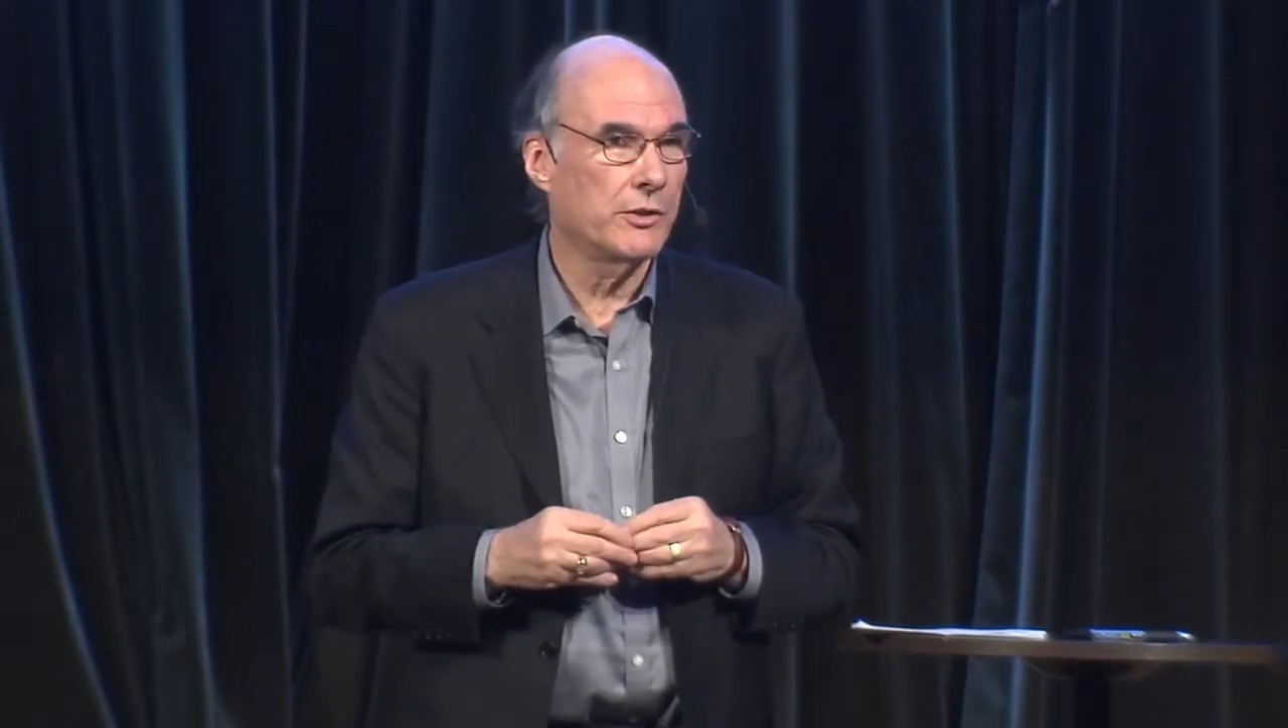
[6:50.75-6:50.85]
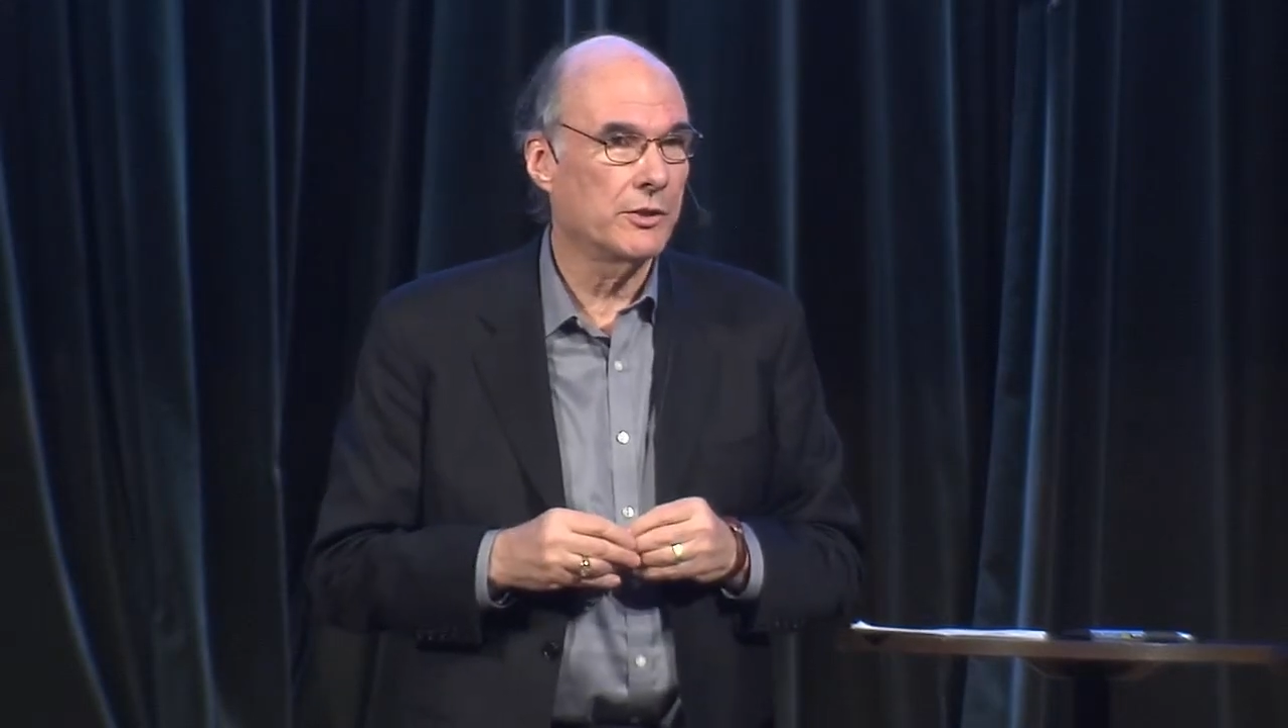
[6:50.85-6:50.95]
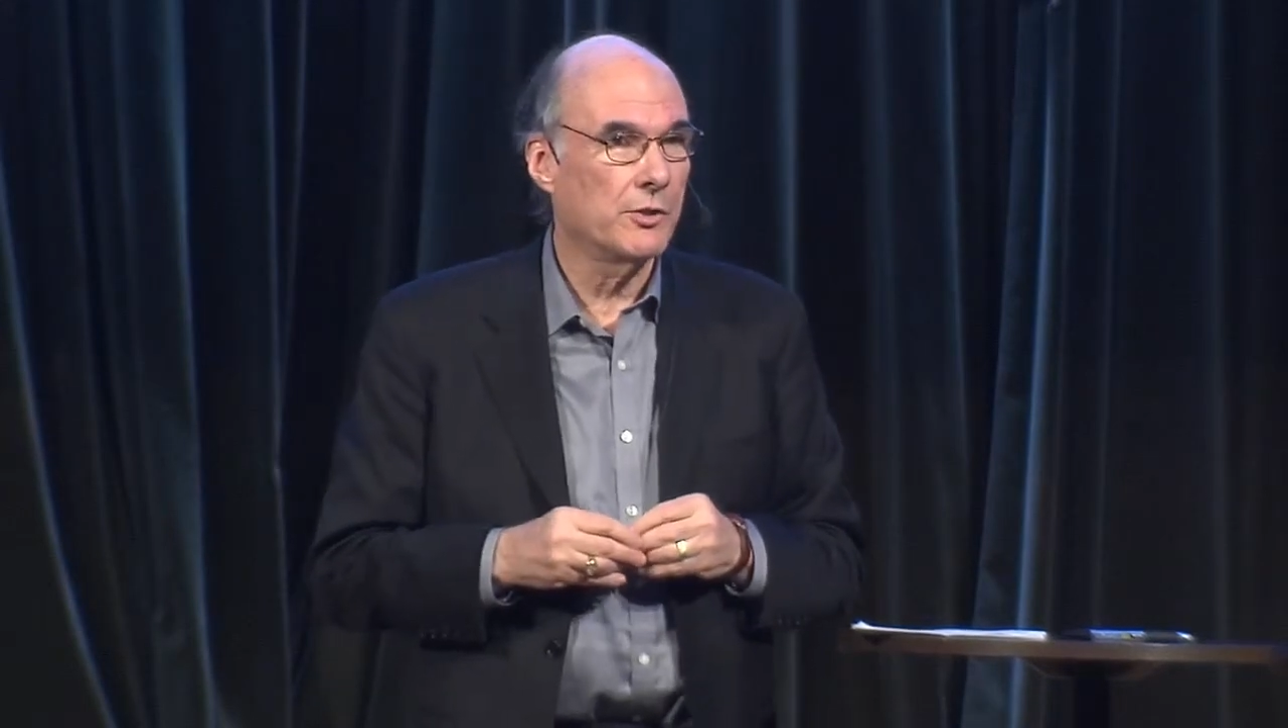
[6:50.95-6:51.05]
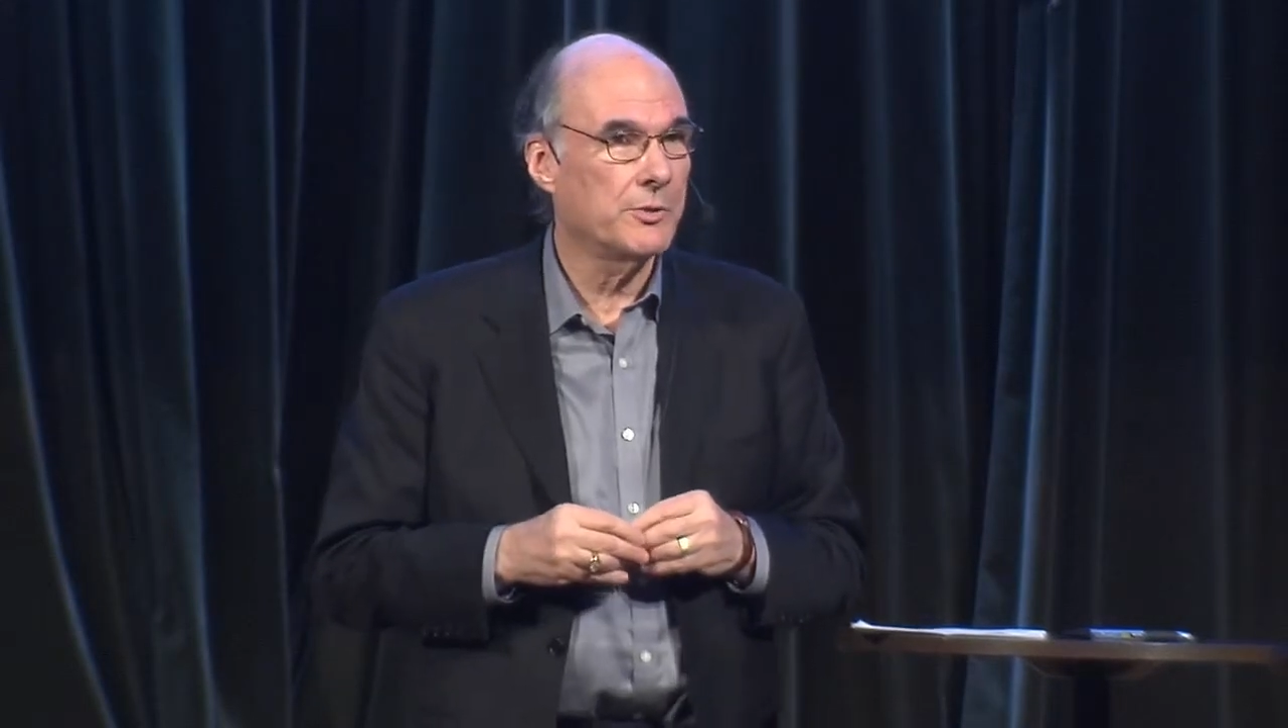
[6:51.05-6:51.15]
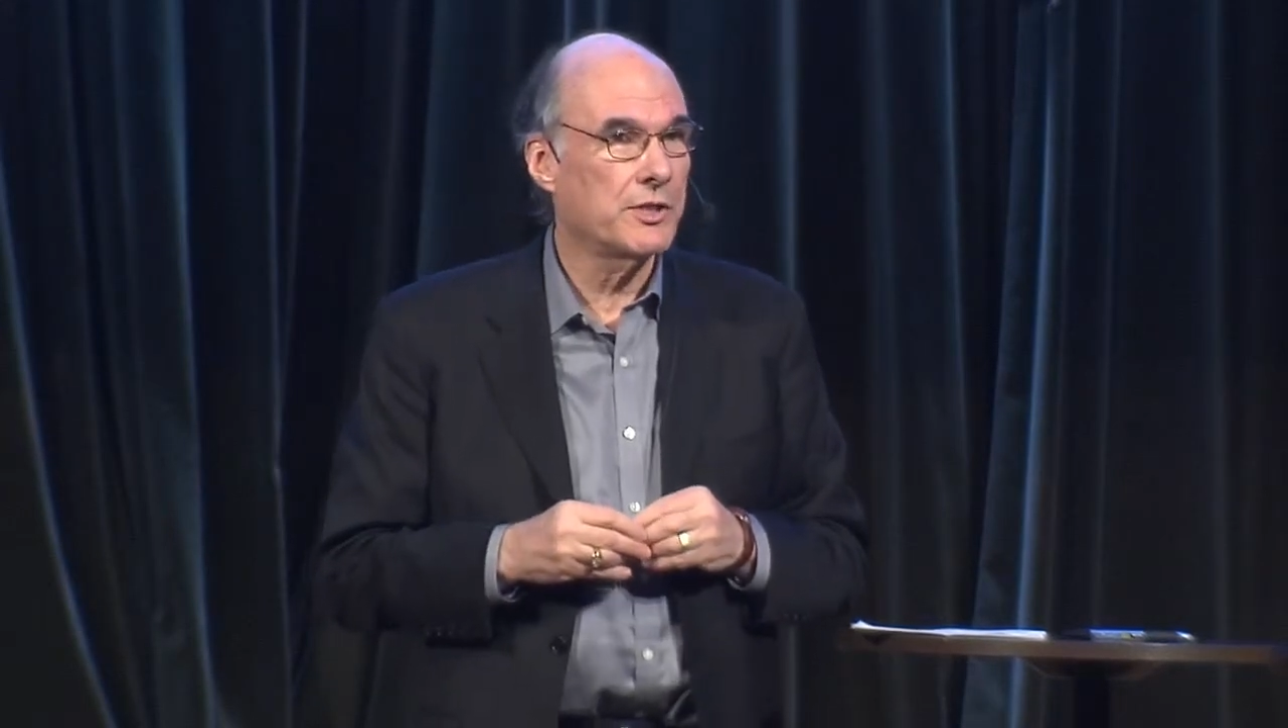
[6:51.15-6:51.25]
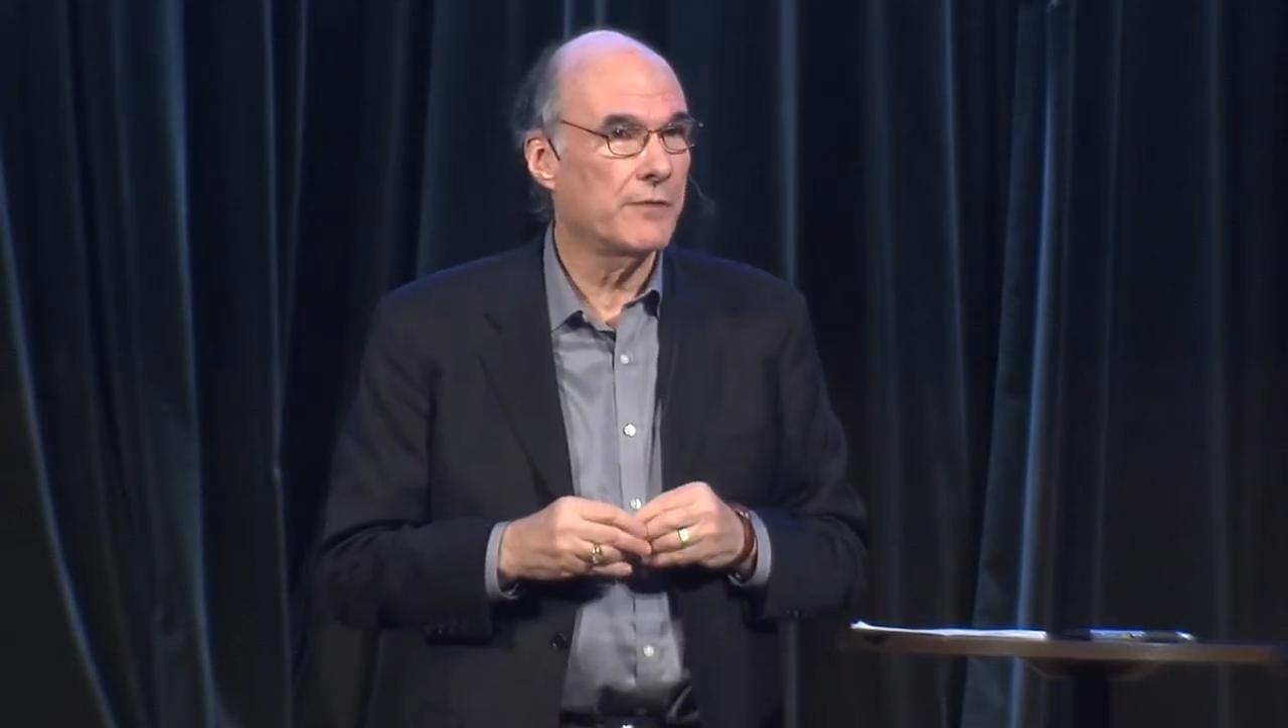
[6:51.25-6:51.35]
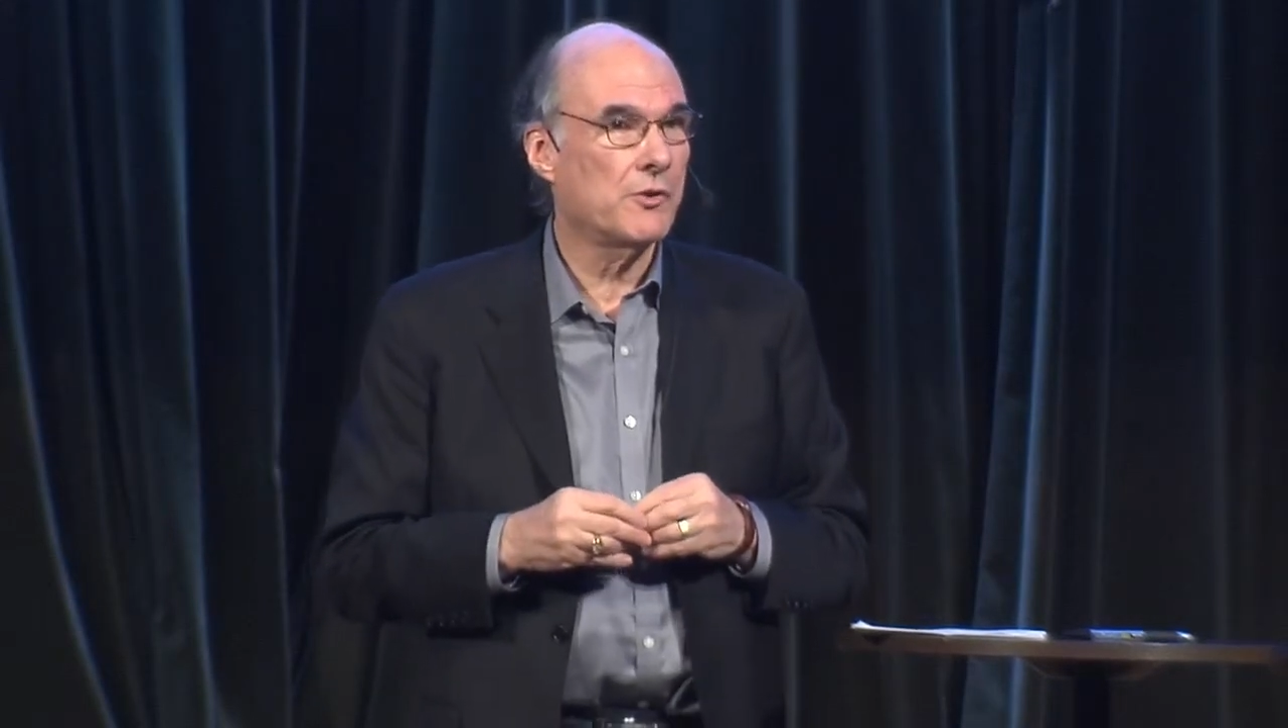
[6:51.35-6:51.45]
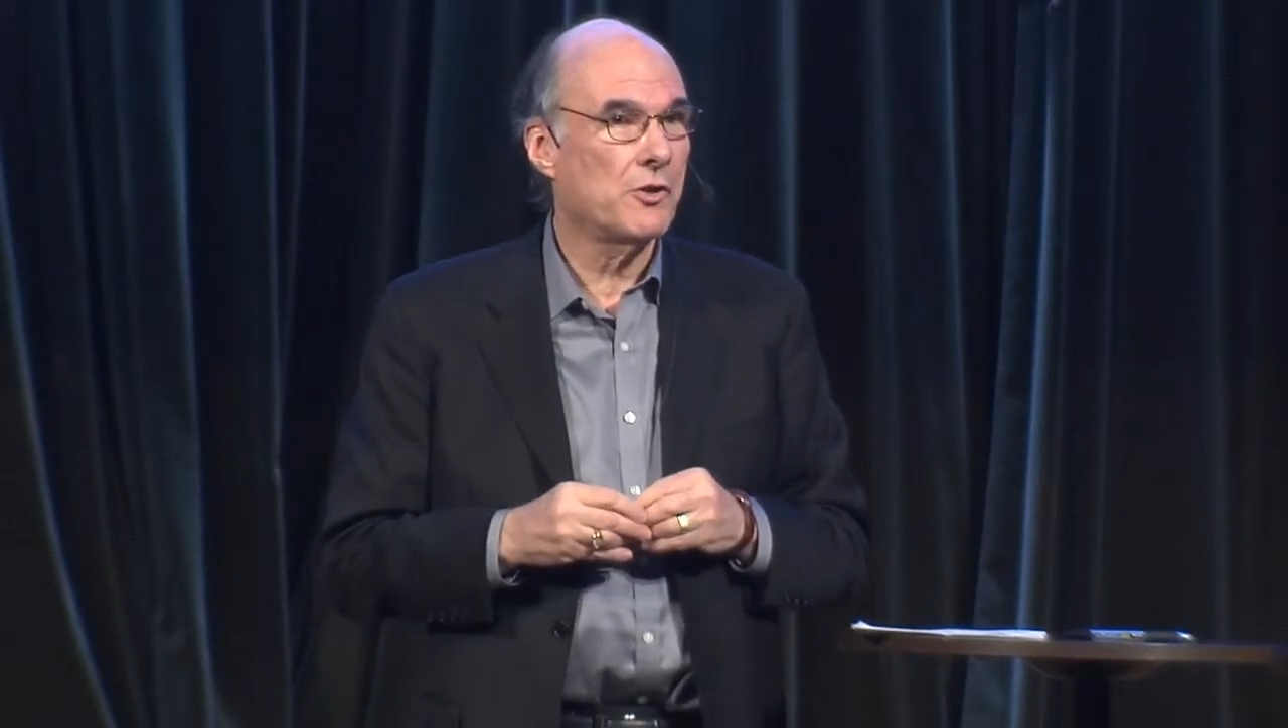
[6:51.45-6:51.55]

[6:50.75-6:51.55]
that no one's ever